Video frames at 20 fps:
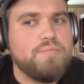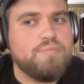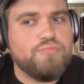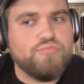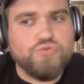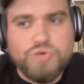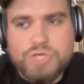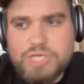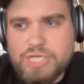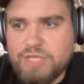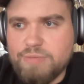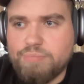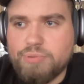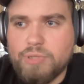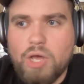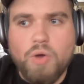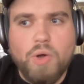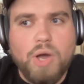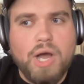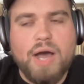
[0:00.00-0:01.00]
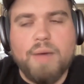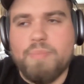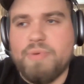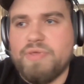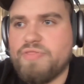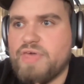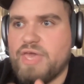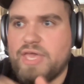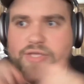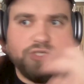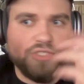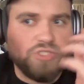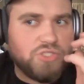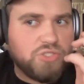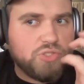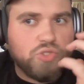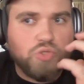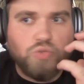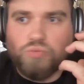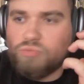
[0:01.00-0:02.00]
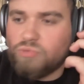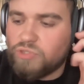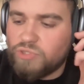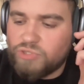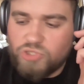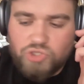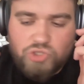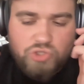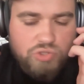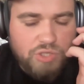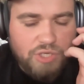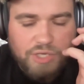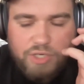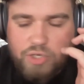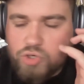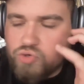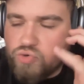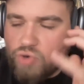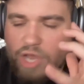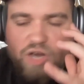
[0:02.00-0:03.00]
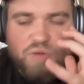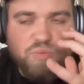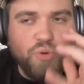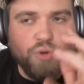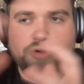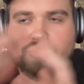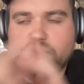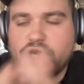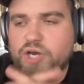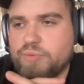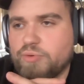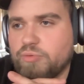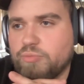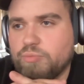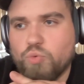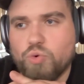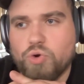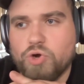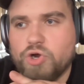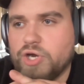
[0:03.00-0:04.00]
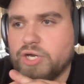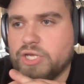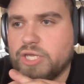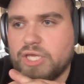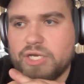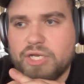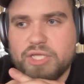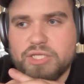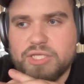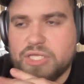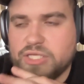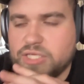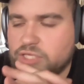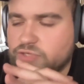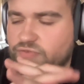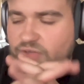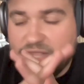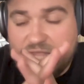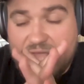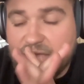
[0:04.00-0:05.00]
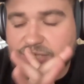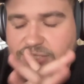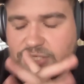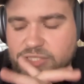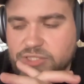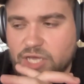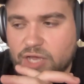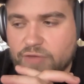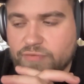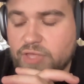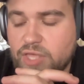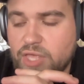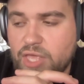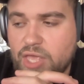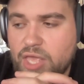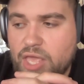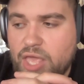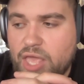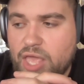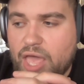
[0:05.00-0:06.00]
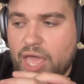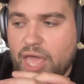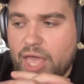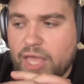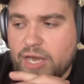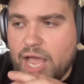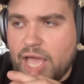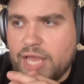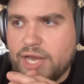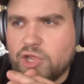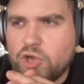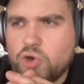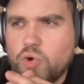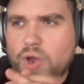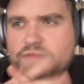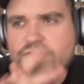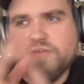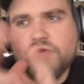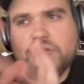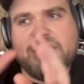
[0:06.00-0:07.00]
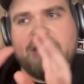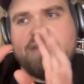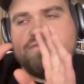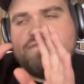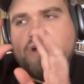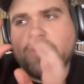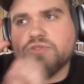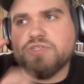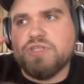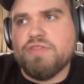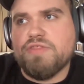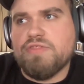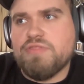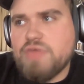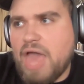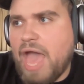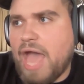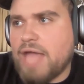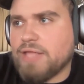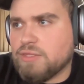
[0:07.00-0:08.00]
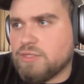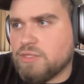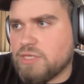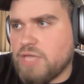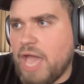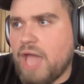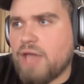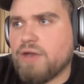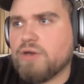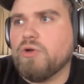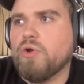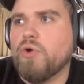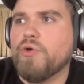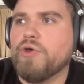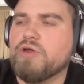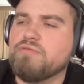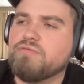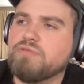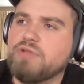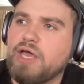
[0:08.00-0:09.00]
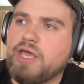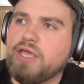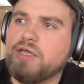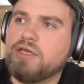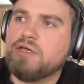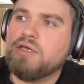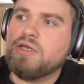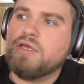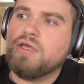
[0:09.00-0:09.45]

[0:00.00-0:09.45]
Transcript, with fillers: really blow up and they just do incredible work, and it's fantastic stuff. And I didn't quite feel like I felt in that category of, like,